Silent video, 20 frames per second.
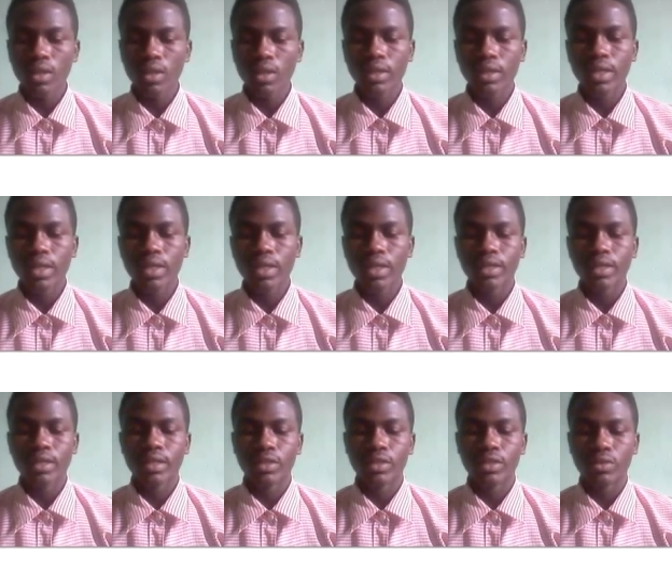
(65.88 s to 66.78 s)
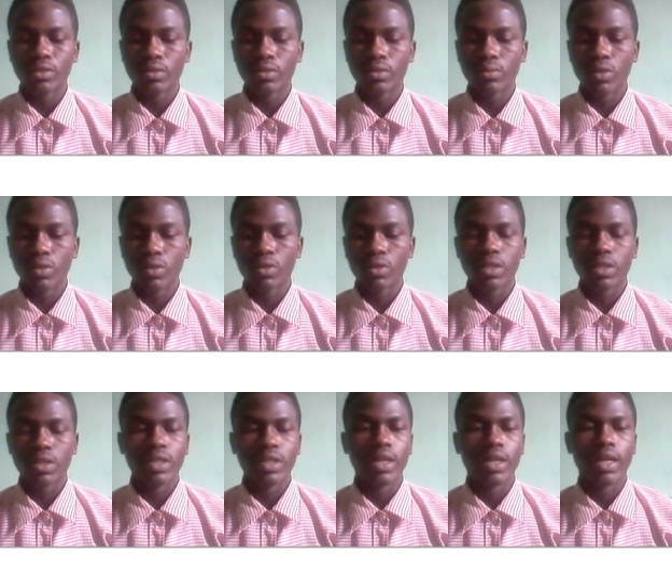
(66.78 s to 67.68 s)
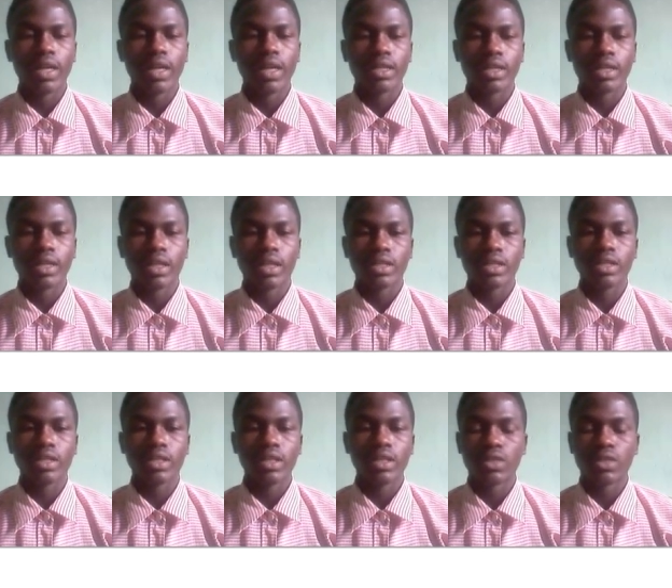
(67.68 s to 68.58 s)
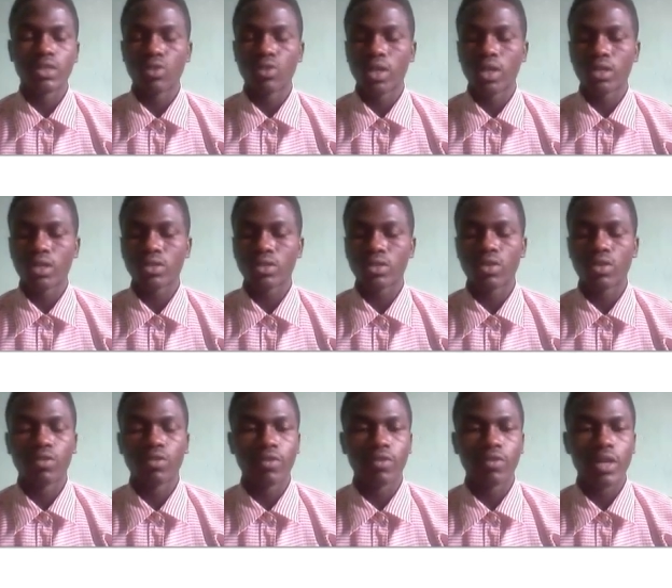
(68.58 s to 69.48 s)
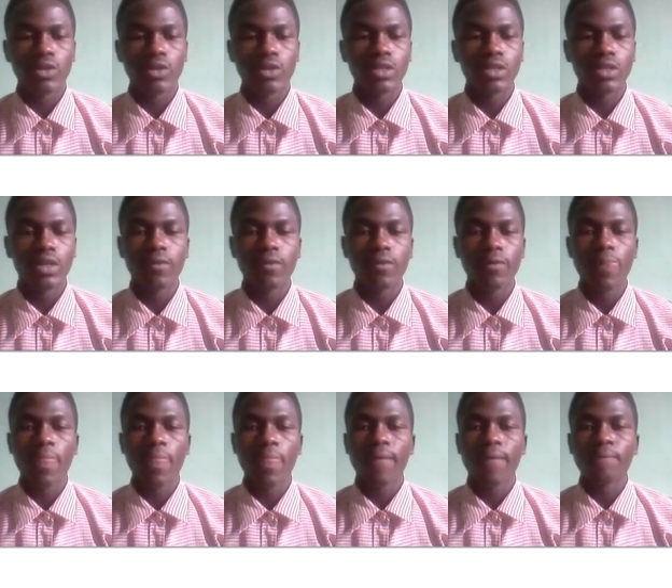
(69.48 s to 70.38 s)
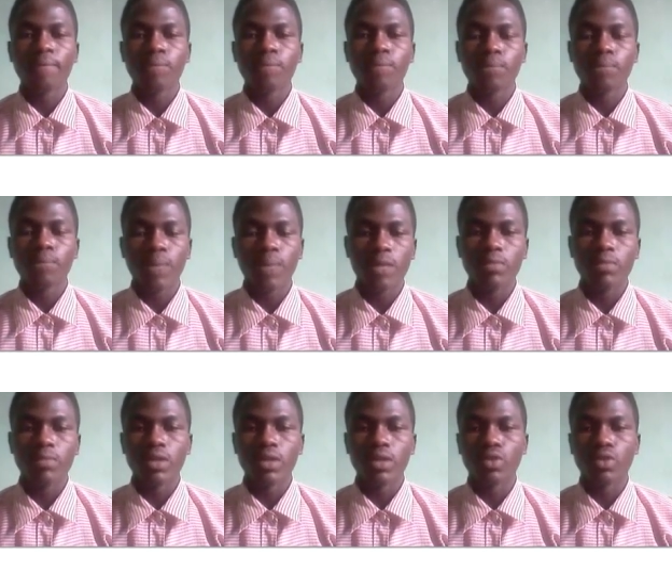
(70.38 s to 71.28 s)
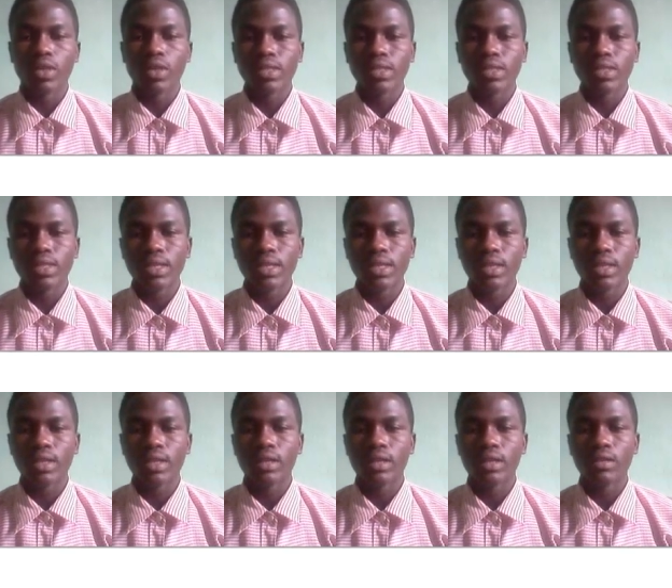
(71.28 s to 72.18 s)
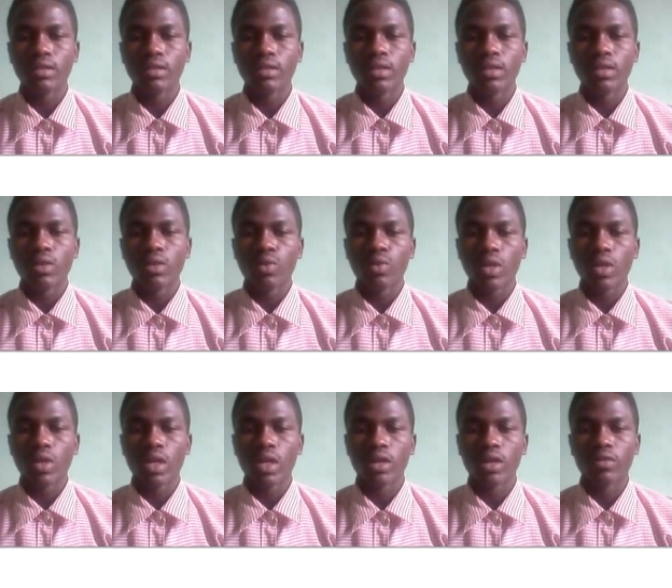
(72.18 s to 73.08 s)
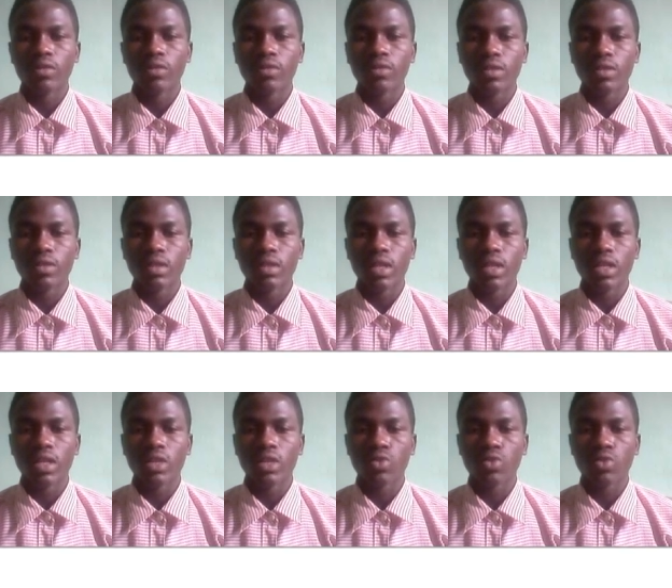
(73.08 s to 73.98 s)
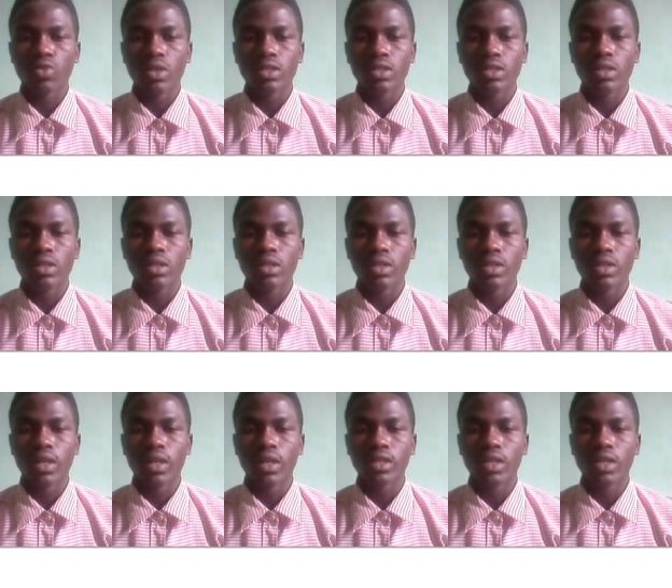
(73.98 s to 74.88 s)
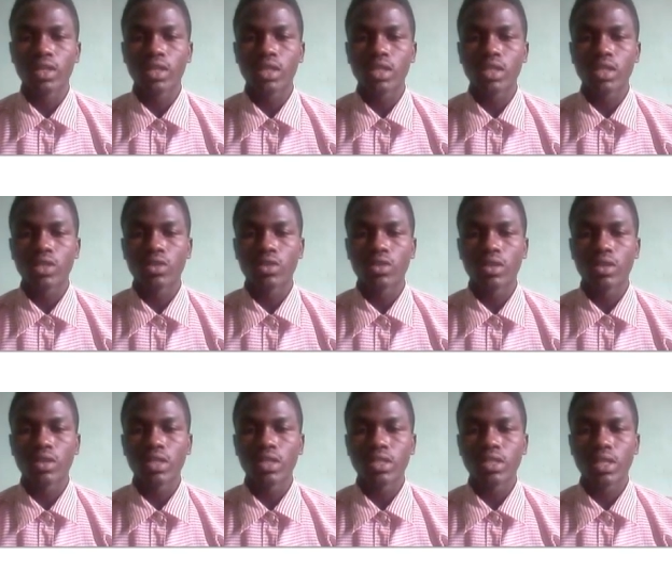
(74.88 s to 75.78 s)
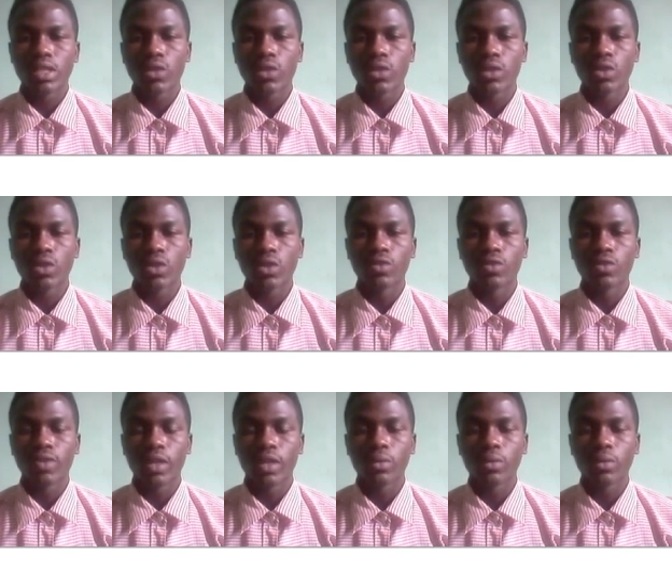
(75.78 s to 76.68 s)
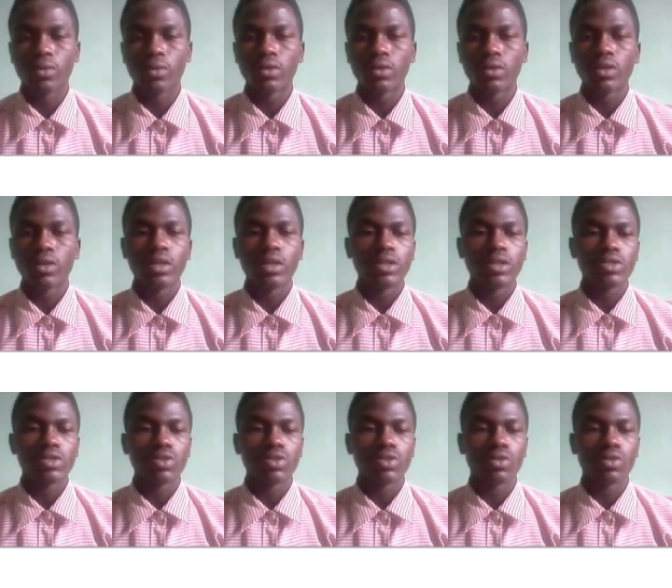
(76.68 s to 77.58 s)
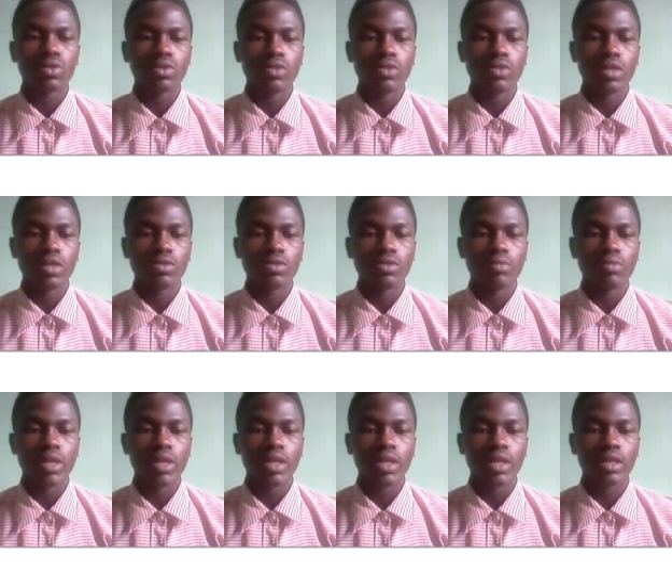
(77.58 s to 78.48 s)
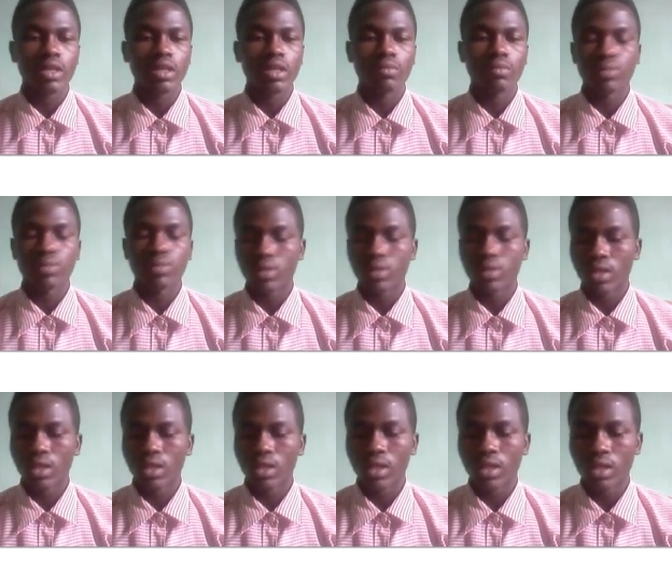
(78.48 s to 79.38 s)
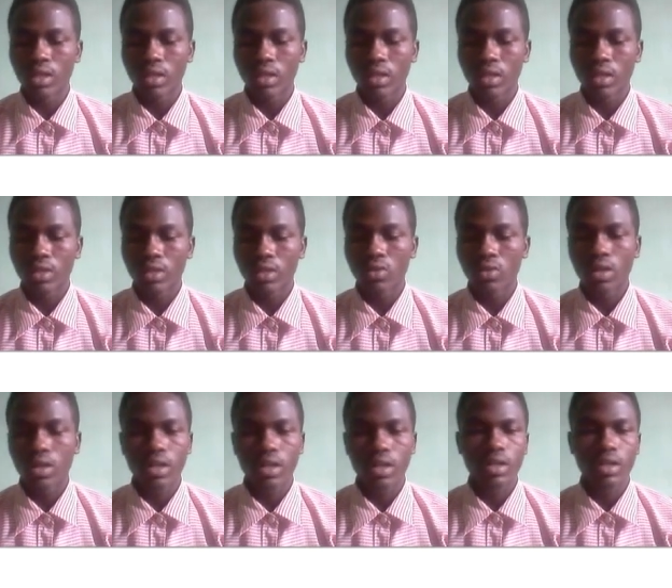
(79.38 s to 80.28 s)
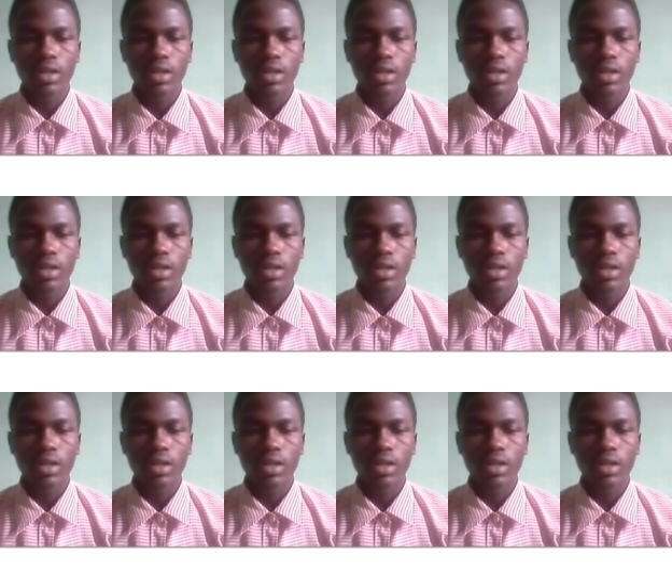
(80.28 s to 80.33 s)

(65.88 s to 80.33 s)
Then you put the attached network of router. Maybe you are seeing here you have 3 networks that are attaching on this router of you. So try to make them their network.